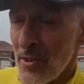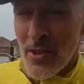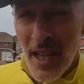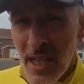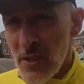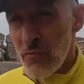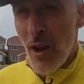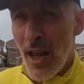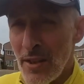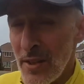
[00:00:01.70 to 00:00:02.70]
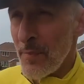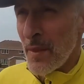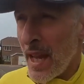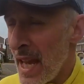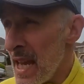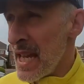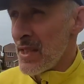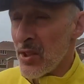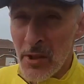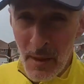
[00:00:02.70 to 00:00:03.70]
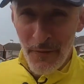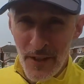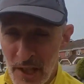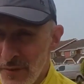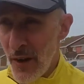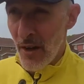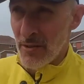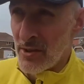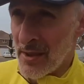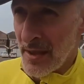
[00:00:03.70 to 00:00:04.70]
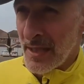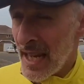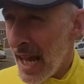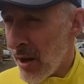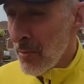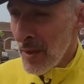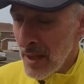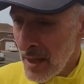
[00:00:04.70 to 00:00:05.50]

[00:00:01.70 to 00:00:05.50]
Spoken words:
today's run is going to be a finish fast. Now,